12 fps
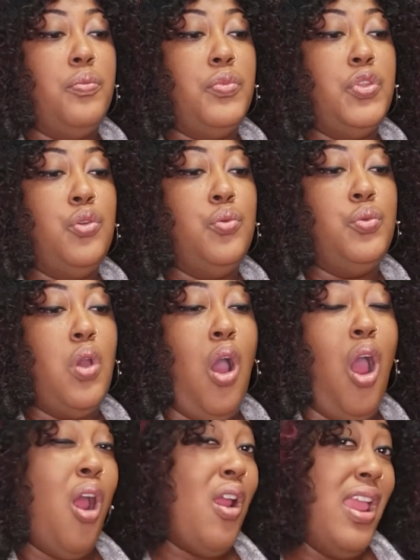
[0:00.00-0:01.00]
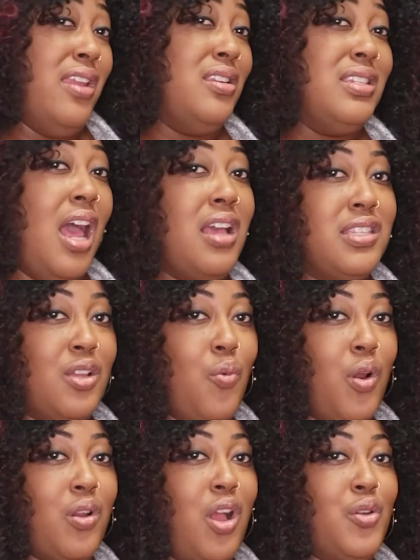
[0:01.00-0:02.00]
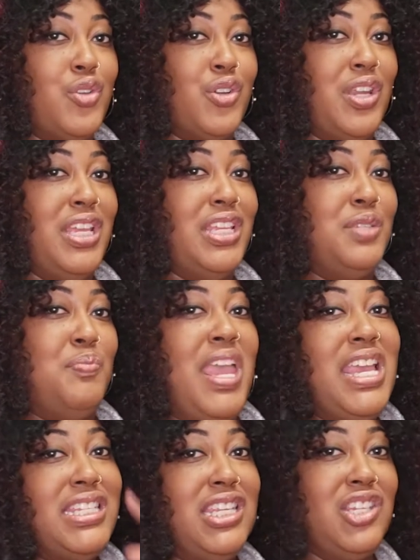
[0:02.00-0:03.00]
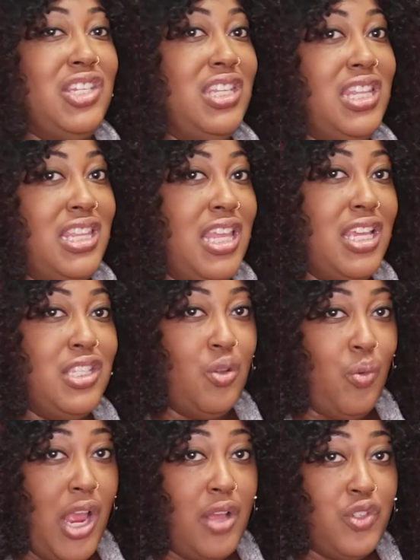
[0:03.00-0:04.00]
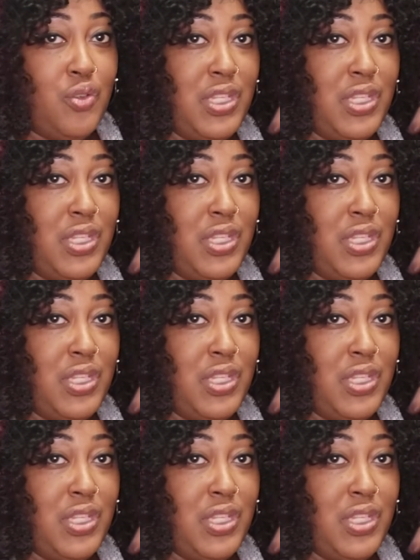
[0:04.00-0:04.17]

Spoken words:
you are in a toxic work culture is pay attention to the things around you.